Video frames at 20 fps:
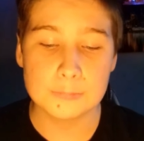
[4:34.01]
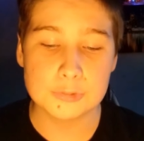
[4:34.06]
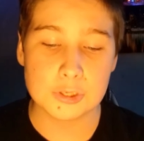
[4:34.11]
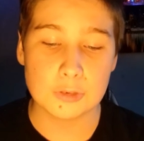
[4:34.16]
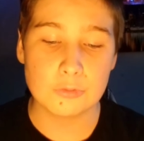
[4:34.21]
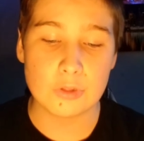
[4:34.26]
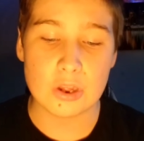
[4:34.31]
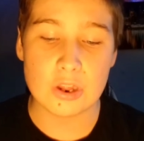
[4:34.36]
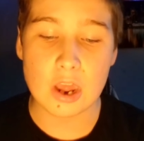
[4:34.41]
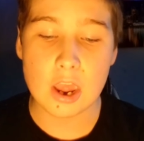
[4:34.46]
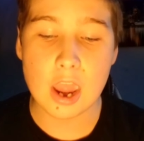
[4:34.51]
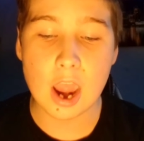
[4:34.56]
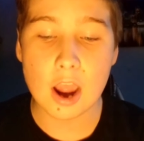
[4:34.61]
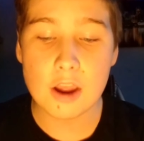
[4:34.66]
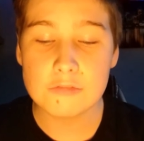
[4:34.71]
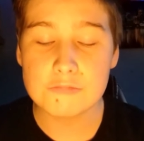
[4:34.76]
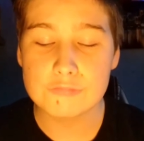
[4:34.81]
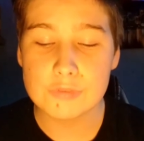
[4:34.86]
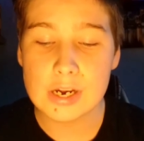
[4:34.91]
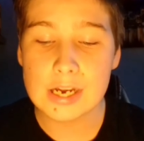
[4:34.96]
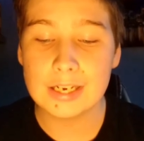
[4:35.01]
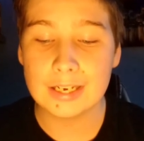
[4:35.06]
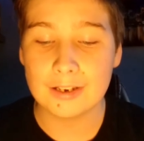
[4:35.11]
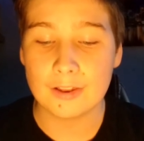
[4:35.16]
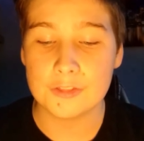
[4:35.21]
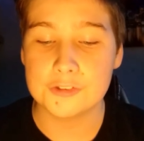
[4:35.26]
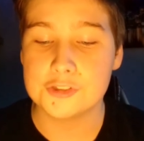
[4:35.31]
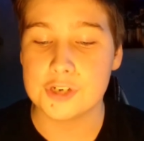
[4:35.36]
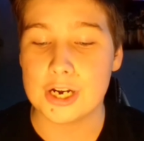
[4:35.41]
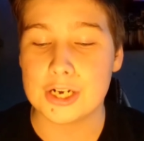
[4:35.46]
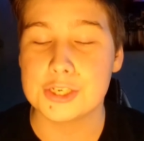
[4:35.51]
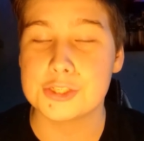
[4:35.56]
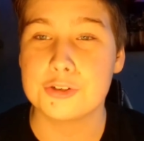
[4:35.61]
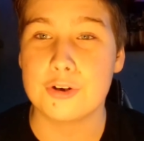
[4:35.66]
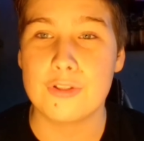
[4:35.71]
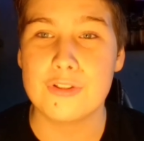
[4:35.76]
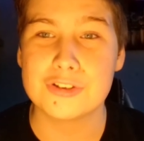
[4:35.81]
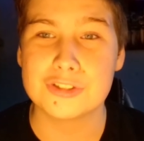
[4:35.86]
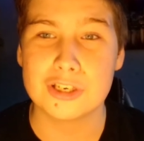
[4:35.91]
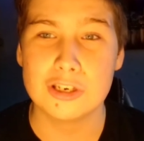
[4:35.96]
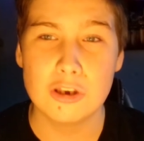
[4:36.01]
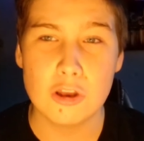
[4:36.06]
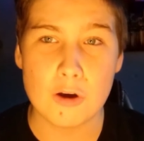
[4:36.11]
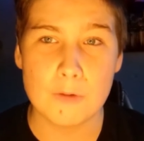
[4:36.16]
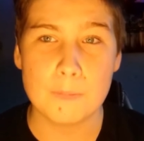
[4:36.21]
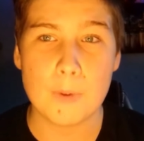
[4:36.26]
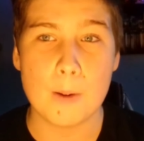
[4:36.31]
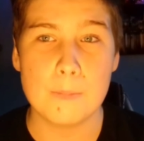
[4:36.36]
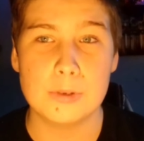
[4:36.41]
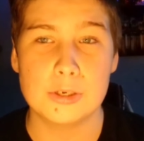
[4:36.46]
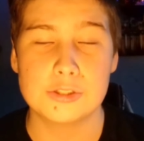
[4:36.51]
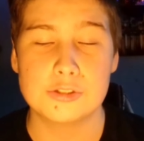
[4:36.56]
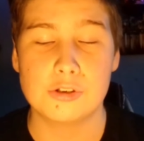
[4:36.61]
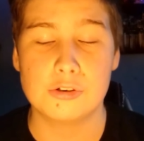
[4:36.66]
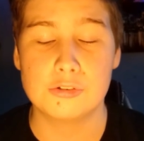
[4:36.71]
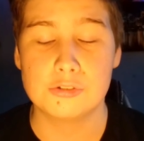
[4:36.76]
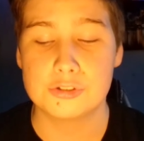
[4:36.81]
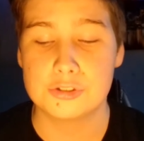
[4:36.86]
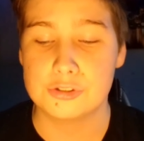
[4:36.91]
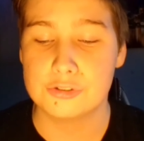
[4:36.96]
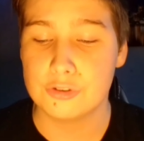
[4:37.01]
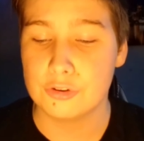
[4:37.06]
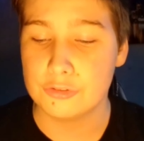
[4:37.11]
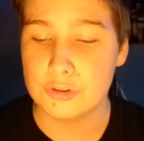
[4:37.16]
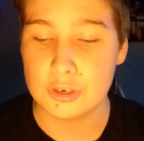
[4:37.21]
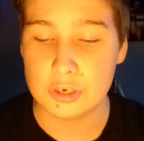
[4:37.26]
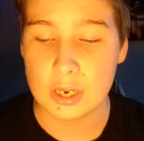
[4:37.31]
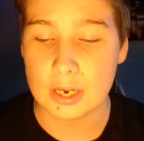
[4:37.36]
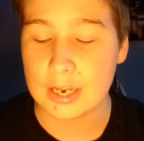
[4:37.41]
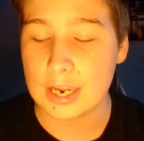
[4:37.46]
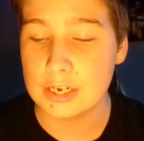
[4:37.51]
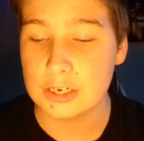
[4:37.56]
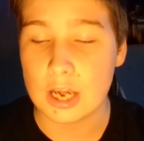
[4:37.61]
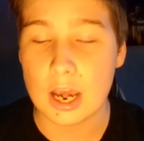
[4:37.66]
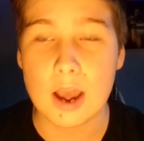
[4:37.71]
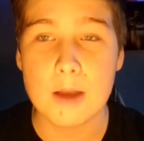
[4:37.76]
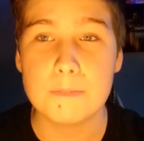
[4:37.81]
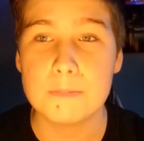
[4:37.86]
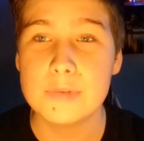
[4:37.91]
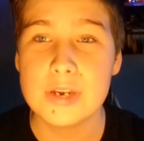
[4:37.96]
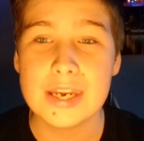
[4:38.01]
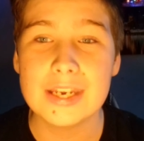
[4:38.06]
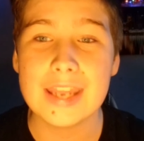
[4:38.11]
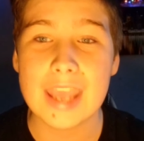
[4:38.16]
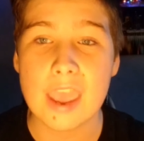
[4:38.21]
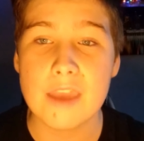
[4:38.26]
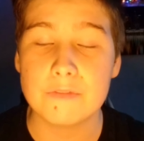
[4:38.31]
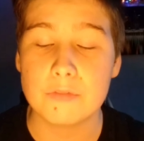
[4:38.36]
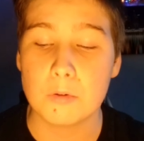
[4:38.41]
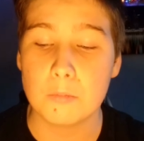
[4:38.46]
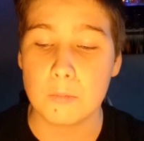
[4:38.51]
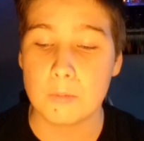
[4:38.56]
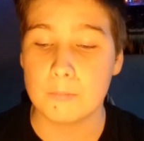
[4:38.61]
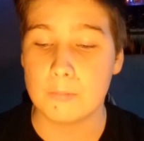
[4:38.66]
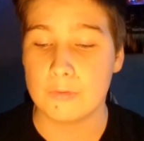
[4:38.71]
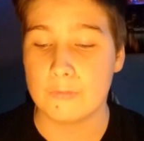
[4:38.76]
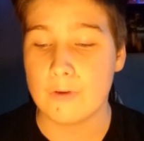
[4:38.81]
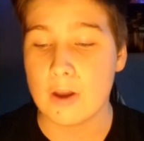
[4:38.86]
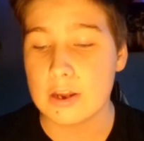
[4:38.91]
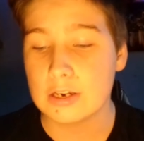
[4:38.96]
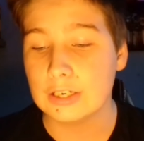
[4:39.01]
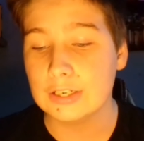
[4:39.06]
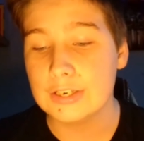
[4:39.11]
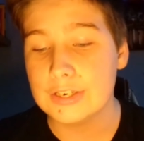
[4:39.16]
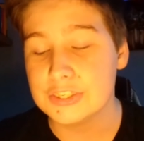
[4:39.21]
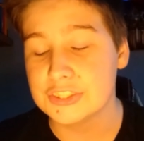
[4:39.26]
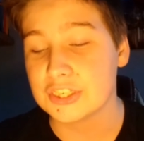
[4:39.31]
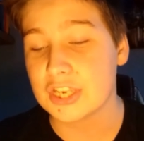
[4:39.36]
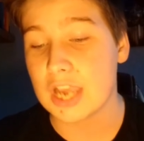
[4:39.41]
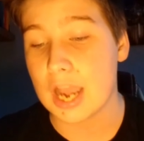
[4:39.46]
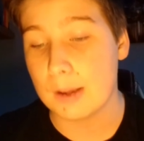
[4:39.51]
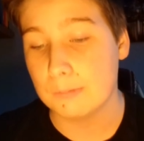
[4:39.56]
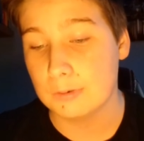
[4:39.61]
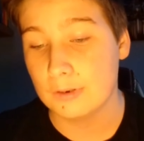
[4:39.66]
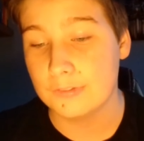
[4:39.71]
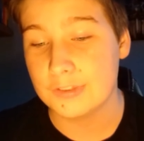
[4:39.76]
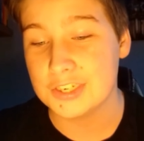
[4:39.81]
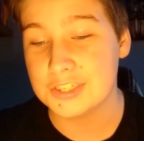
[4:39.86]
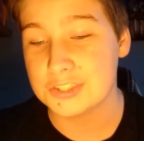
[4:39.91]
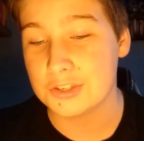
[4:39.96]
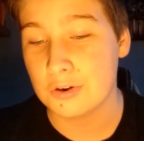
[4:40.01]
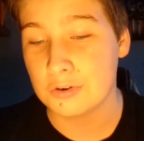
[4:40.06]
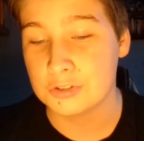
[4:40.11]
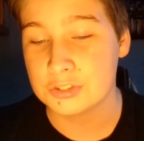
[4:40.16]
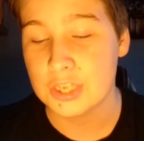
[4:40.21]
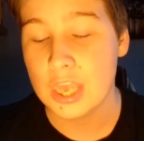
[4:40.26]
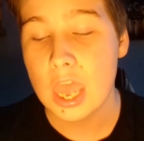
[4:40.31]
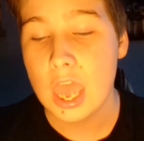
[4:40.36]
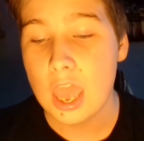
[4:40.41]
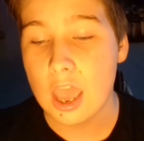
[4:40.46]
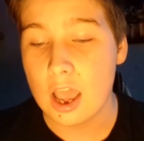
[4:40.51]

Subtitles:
So I really like the tracklist one. There's a lot of popular songs that, again, nearly everyone would have heard at least a couple of these songs.